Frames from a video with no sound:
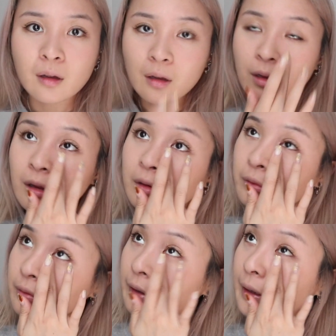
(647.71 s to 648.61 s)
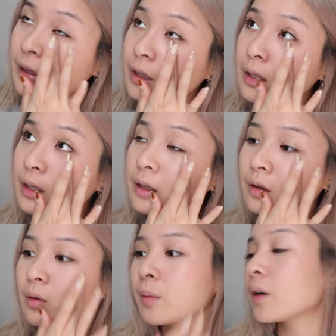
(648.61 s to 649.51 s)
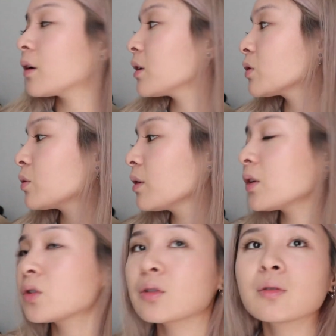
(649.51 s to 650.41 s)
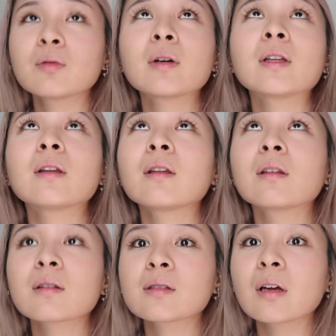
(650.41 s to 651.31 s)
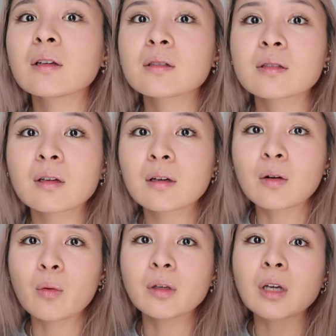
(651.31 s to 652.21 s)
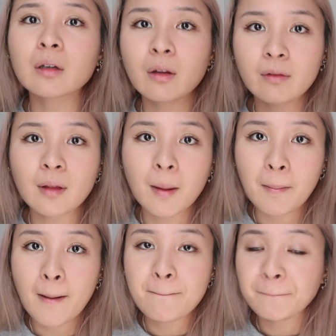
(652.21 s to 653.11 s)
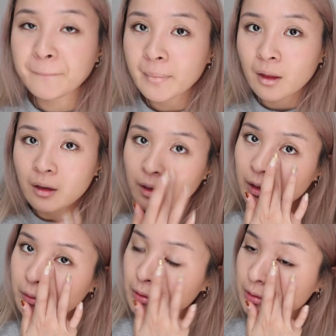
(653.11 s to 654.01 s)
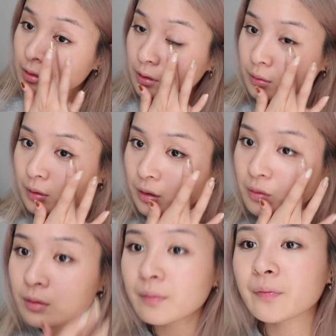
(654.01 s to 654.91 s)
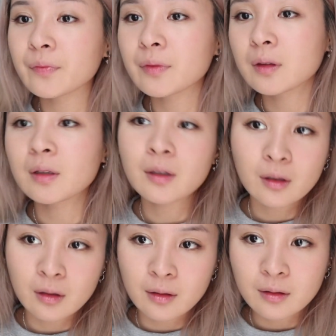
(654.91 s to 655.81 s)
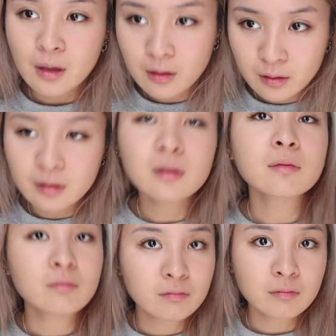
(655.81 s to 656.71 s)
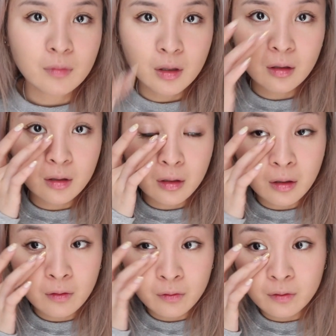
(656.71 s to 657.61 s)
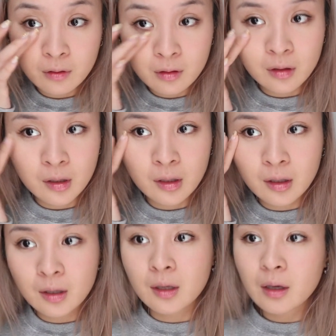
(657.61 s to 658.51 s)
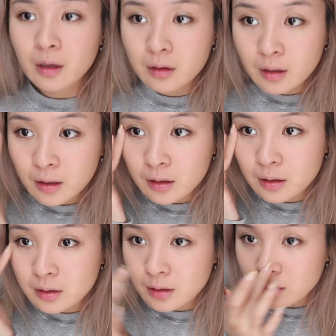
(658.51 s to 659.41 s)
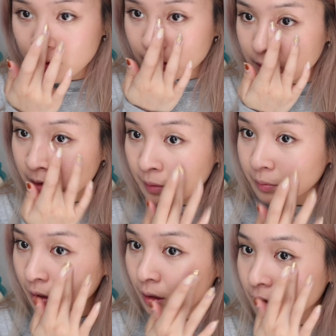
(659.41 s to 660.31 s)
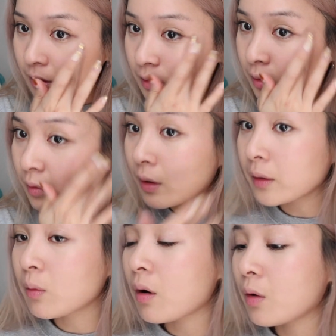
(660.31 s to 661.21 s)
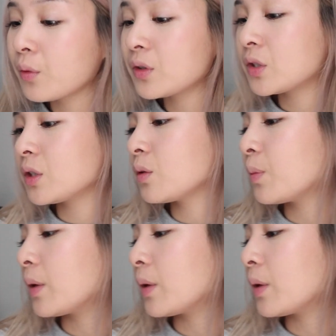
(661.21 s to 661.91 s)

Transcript: Alrighty. Oh my god, it's only like 2 and the sun is going down, I feel like, but anyways, there we go. That looks good enough. And then this is a step that, you know, I don't always do,